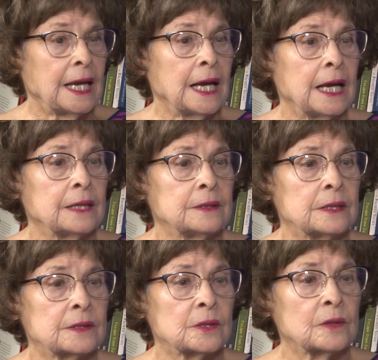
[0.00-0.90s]
And
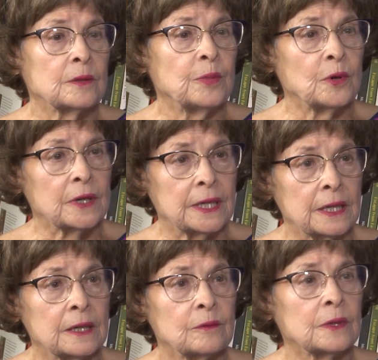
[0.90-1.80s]
so the poor
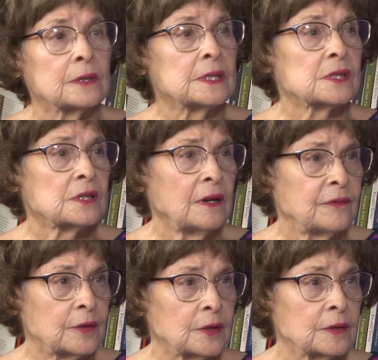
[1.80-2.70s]
kid really
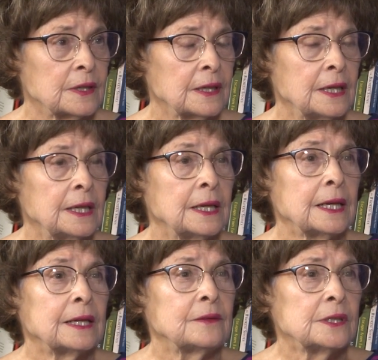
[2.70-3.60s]
suffered,
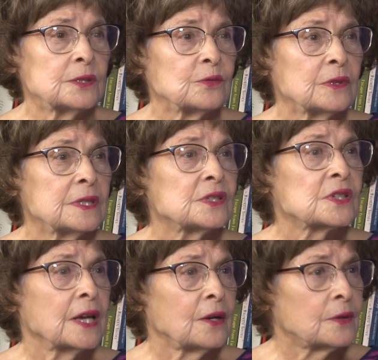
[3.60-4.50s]
and this really
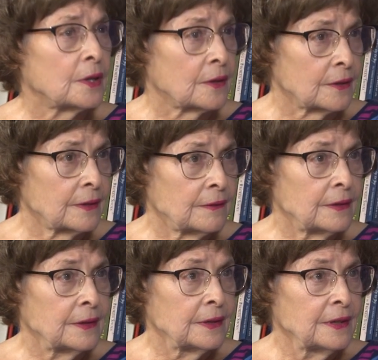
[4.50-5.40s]
scared her
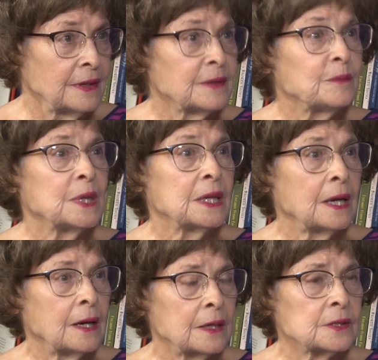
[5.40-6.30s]

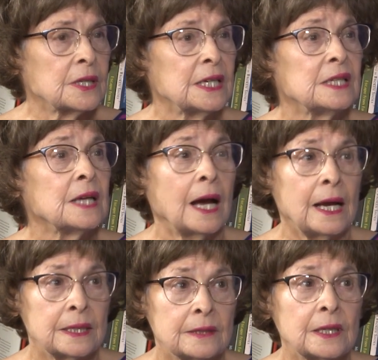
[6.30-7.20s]
because he
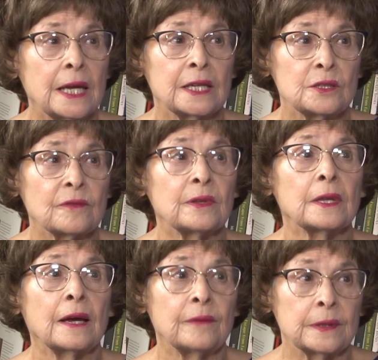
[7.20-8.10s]
died at the age of
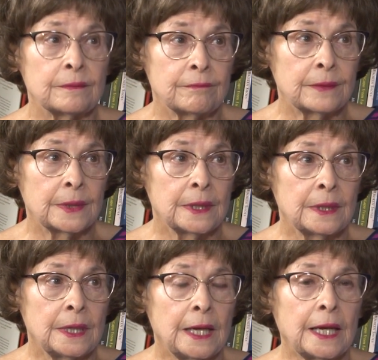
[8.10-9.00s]
11. Wow.
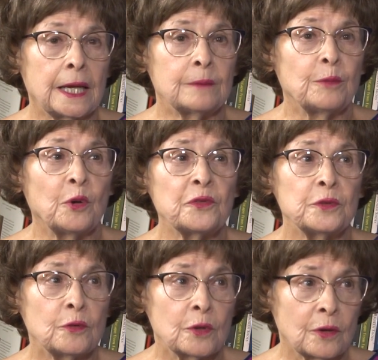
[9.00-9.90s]
And both
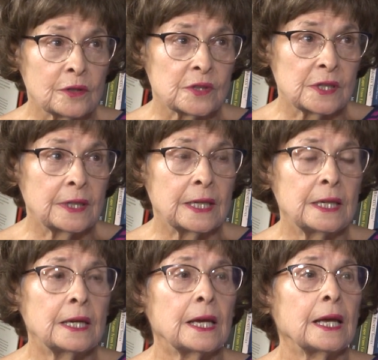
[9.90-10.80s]
New York
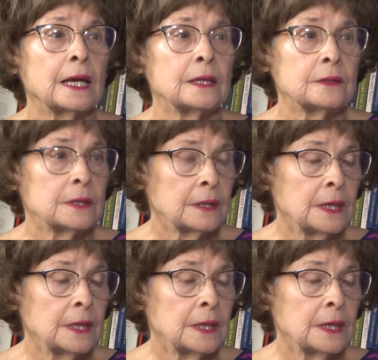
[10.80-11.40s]
City and